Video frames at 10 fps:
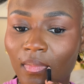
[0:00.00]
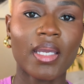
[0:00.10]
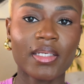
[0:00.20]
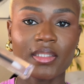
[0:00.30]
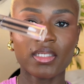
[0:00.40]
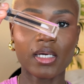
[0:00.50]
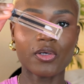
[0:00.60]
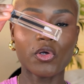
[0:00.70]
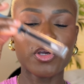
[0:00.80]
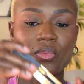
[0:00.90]
And then I'll
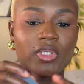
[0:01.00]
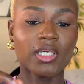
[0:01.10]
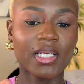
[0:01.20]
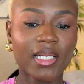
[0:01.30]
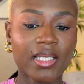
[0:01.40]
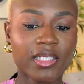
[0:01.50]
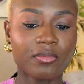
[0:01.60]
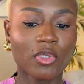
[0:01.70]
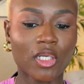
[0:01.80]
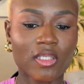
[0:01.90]
go in with a clear
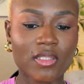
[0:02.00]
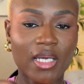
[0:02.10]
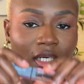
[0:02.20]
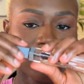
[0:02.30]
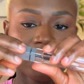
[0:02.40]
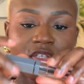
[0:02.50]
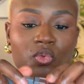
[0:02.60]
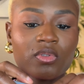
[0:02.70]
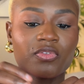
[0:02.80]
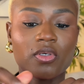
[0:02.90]
lip gloss. I got this
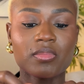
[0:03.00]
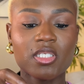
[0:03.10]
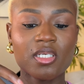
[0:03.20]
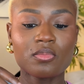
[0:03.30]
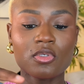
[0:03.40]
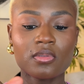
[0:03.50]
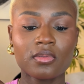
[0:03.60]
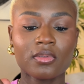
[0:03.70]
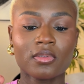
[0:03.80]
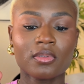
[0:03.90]
one from Temu,
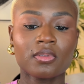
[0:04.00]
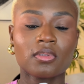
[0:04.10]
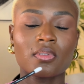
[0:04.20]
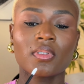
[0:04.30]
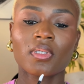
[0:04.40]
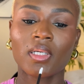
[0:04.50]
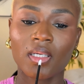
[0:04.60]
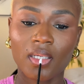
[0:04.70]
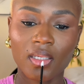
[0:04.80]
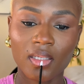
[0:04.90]

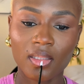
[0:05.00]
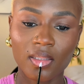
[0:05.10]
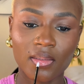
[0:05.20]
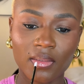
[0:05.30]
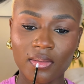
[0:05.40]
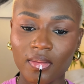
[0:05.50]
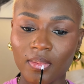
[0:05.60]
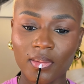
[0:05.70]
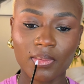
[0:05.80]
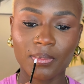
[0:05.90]
and I'll just
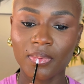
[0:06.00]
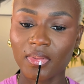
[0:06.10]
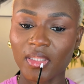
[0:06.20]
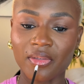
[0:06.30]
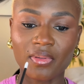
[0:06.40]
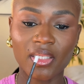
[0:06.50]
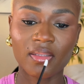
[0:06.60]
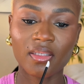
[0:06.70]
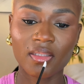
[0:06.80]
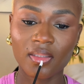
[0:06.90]
put that right
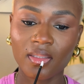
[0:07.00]
there.